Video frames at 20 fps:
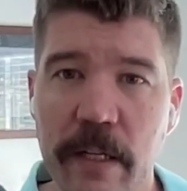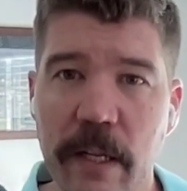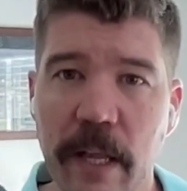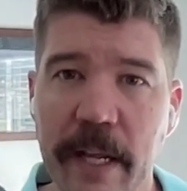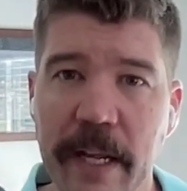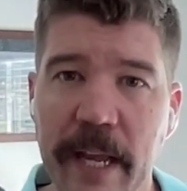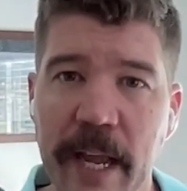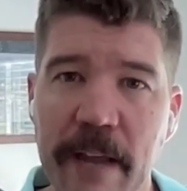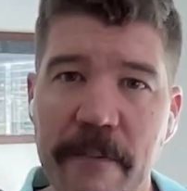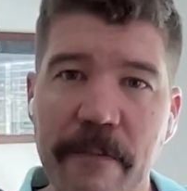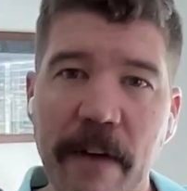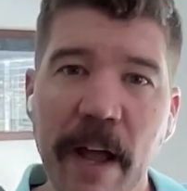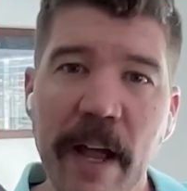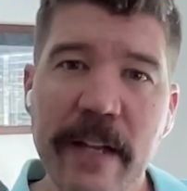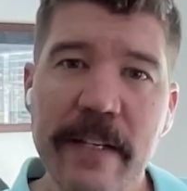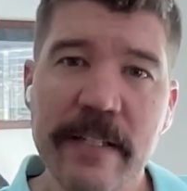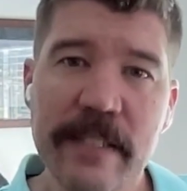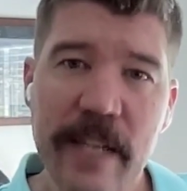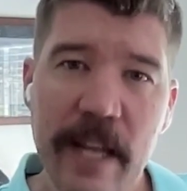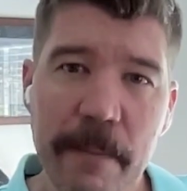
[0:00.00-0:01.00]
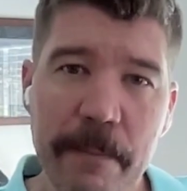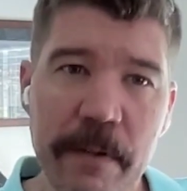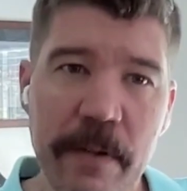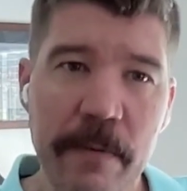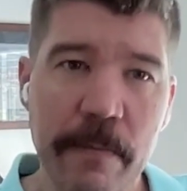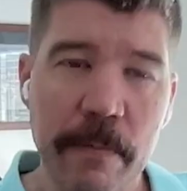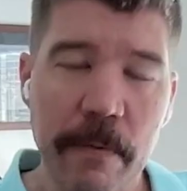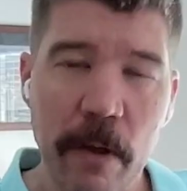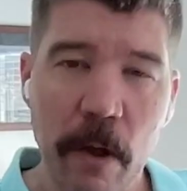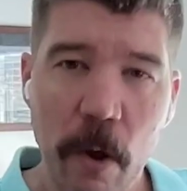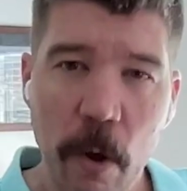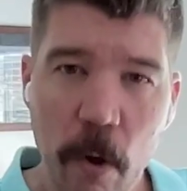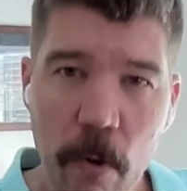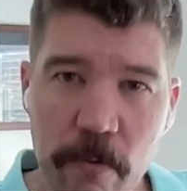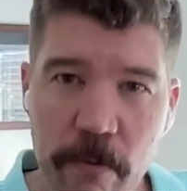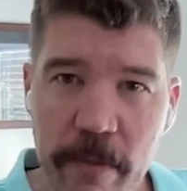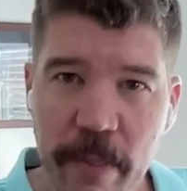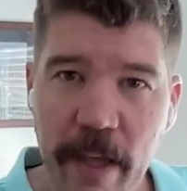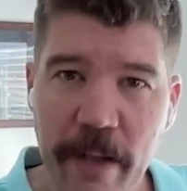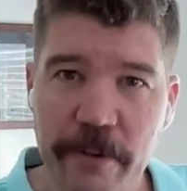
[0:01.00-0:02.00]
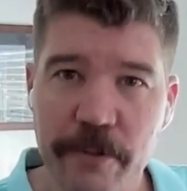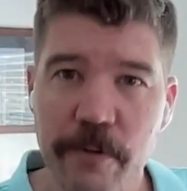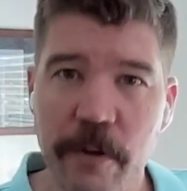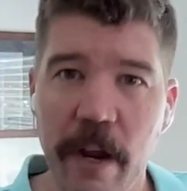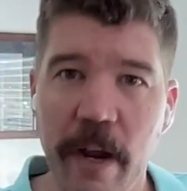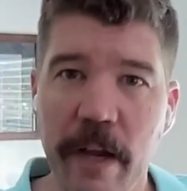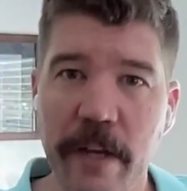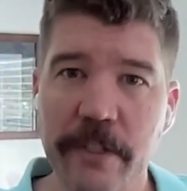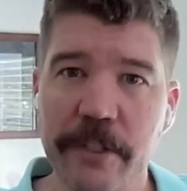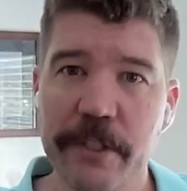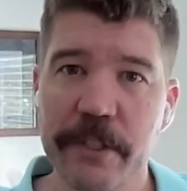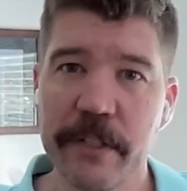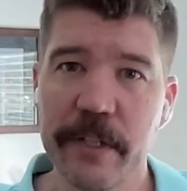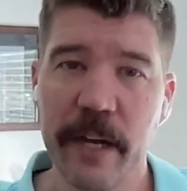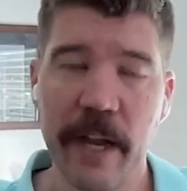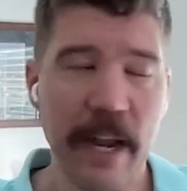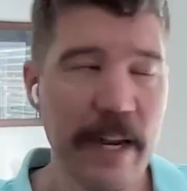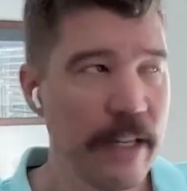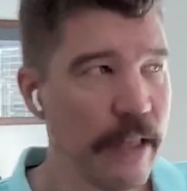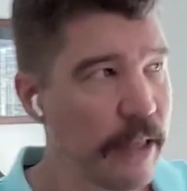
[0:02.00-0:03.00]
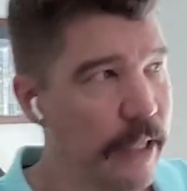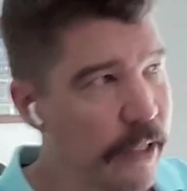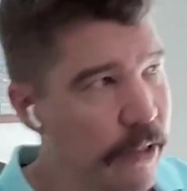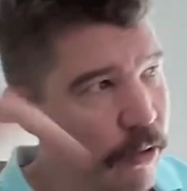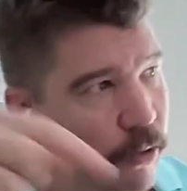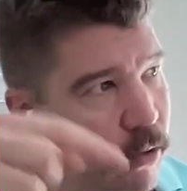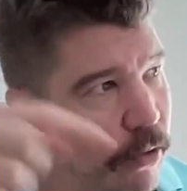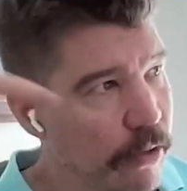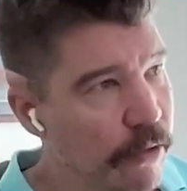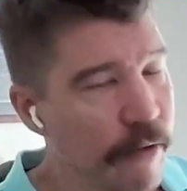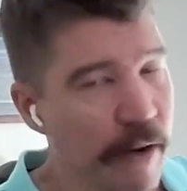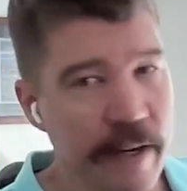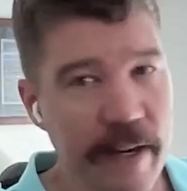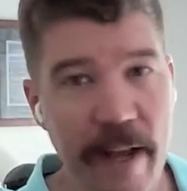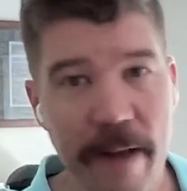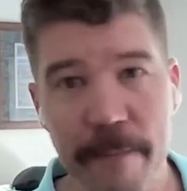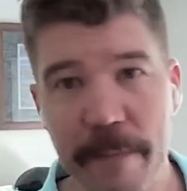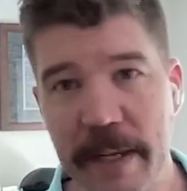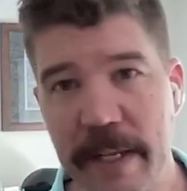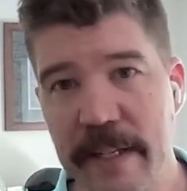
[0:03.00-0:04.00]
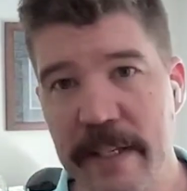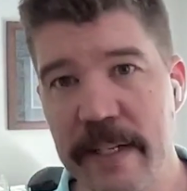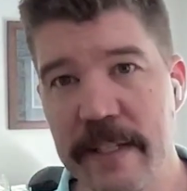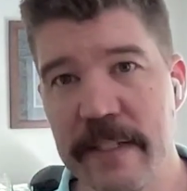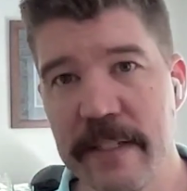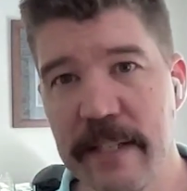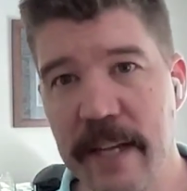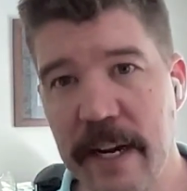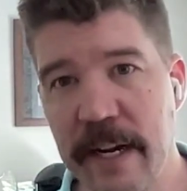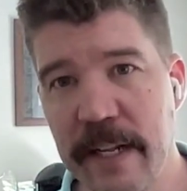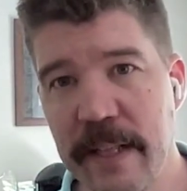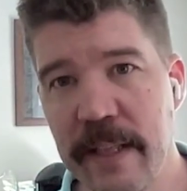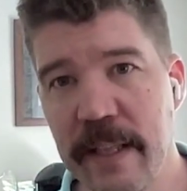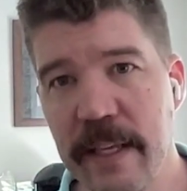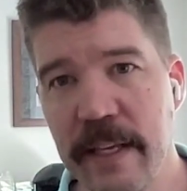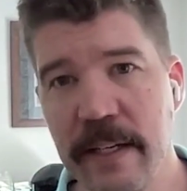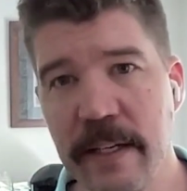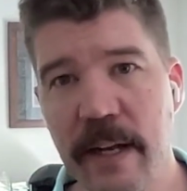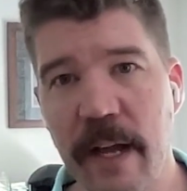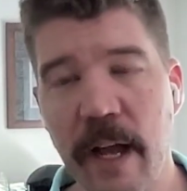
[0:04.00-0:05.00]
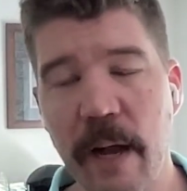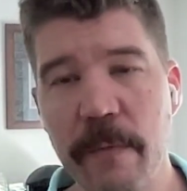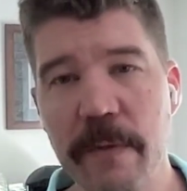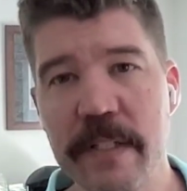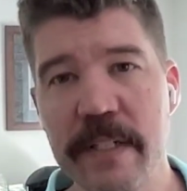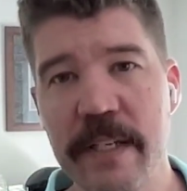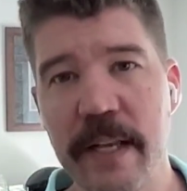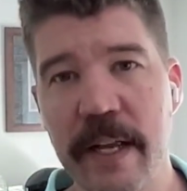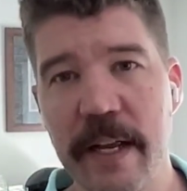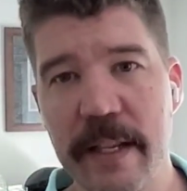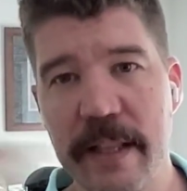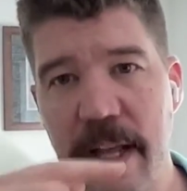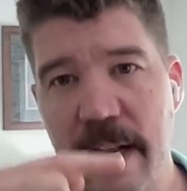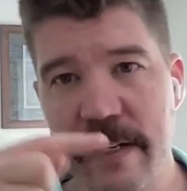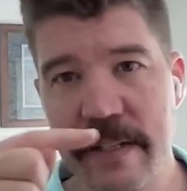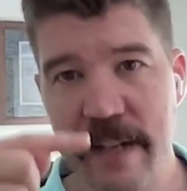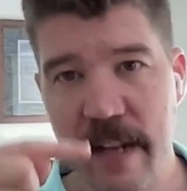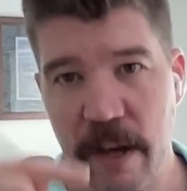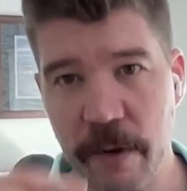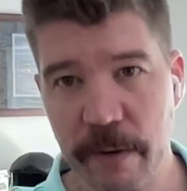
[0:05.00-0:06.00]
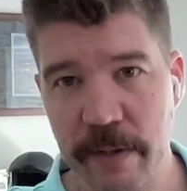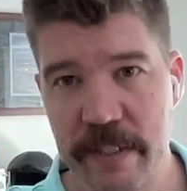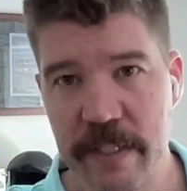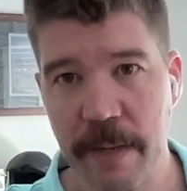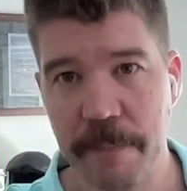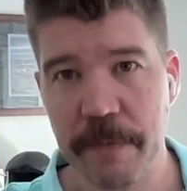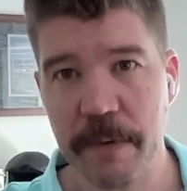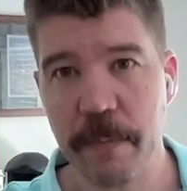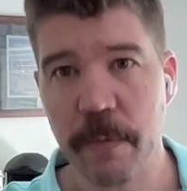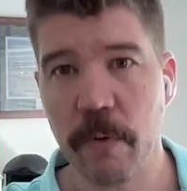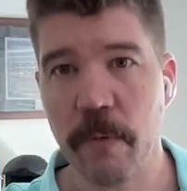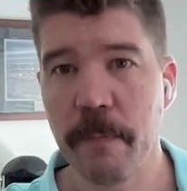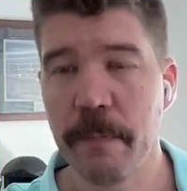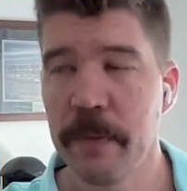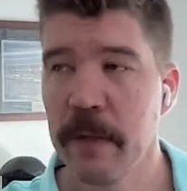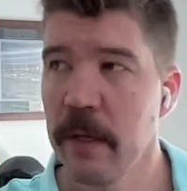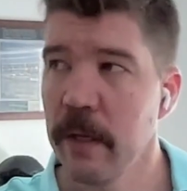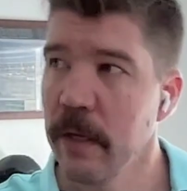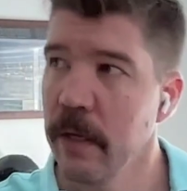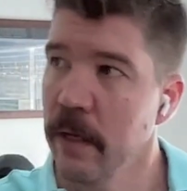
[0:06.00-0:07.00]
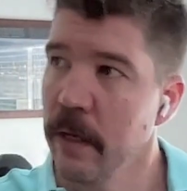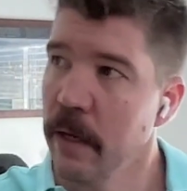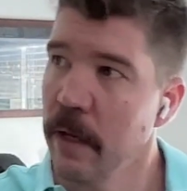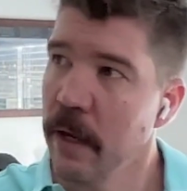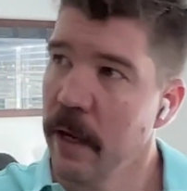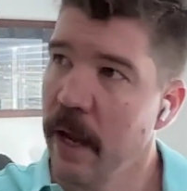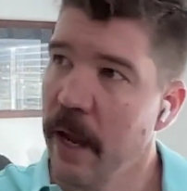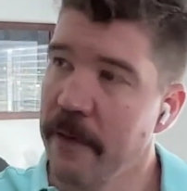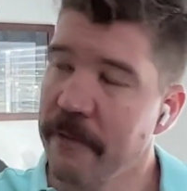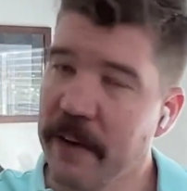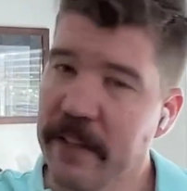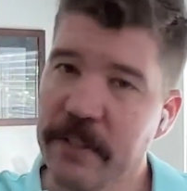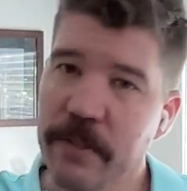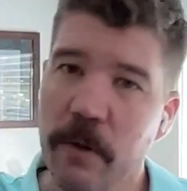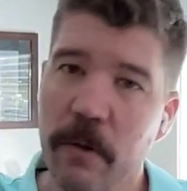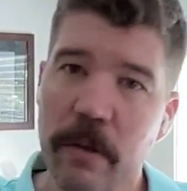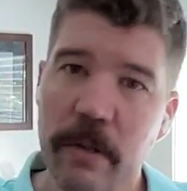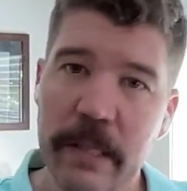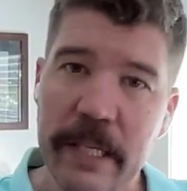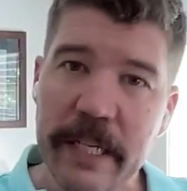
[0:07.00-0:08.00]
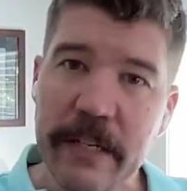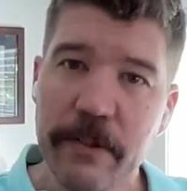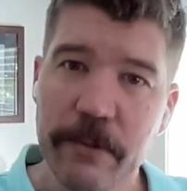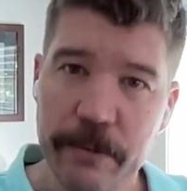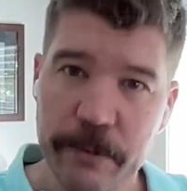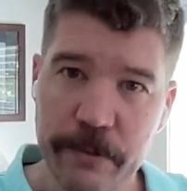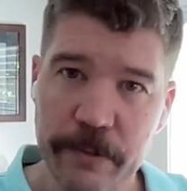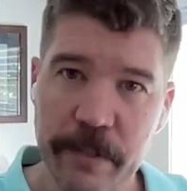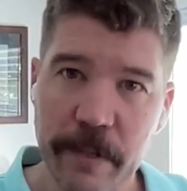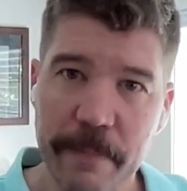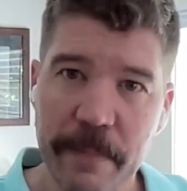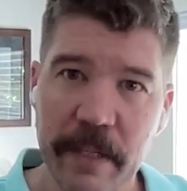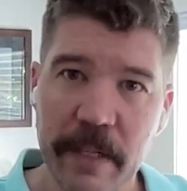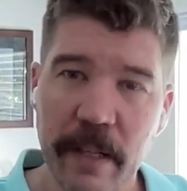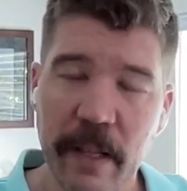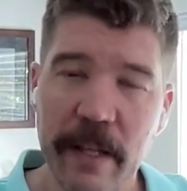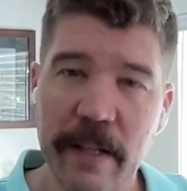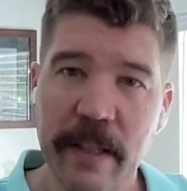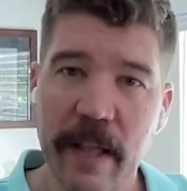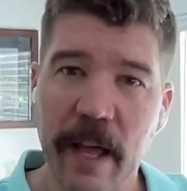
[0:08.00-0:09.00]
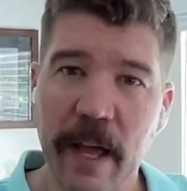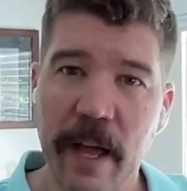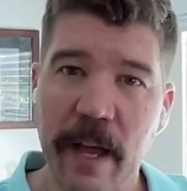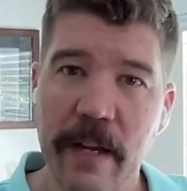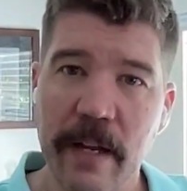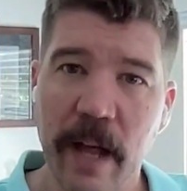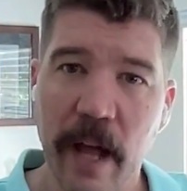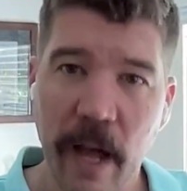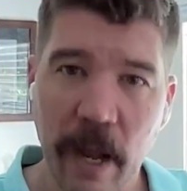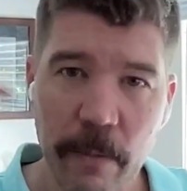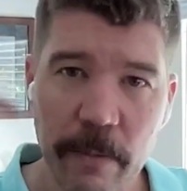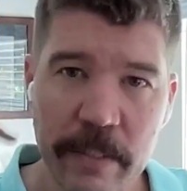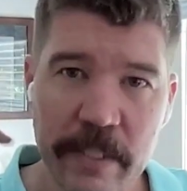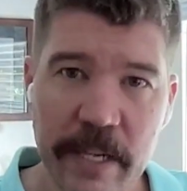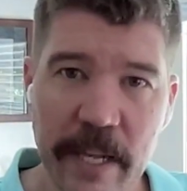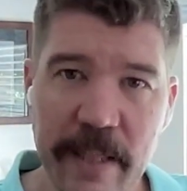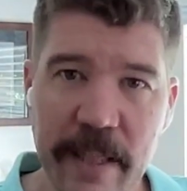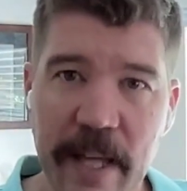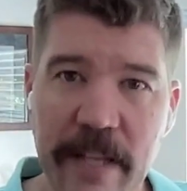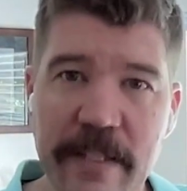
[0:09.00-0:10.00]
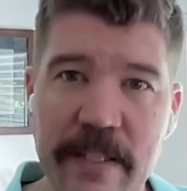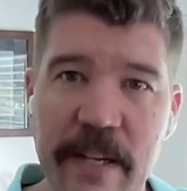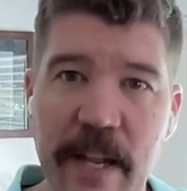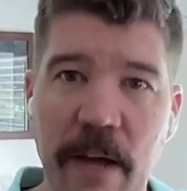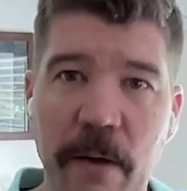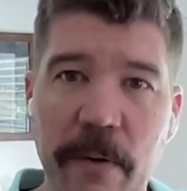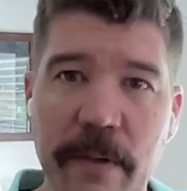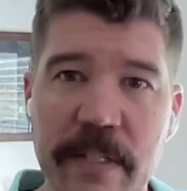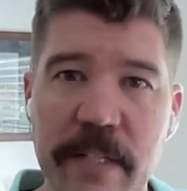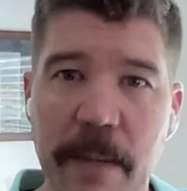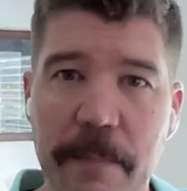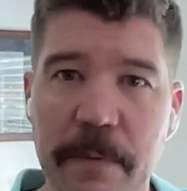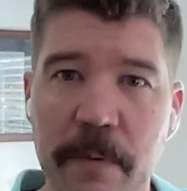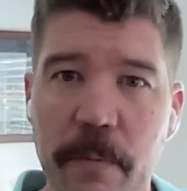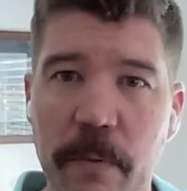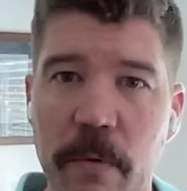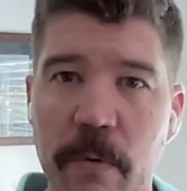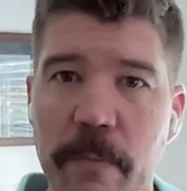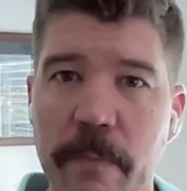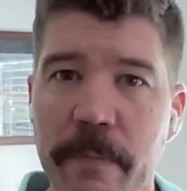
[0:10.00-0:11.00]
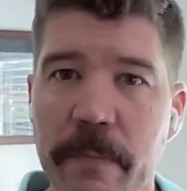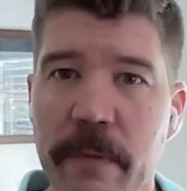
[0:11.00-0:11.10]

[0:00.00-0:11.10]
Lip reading: Like if I stepped over that trash and a leader looked right at me and didn't say anything, I would say that's now acceptable. If I saw a leader do something like that, I would say that's now acceptable.